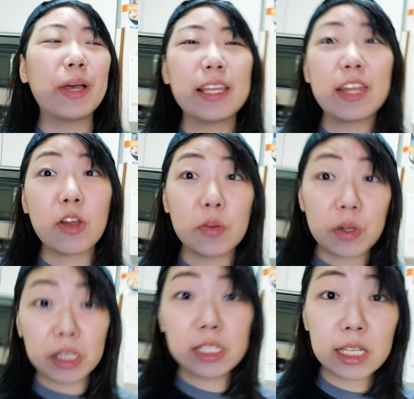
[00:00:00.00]
But you know, it
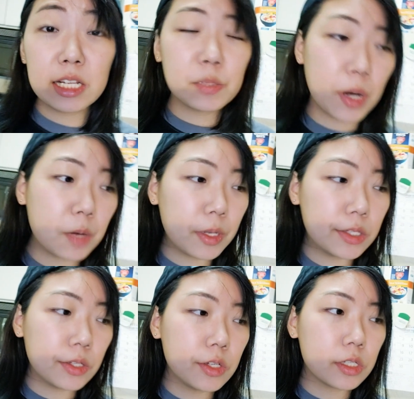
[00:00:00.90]
really did inspire me
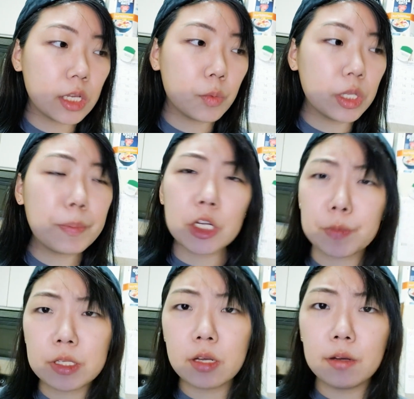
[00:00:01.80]
to just like really push
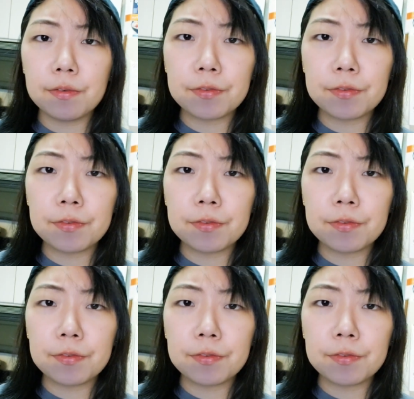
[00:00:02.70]
myself.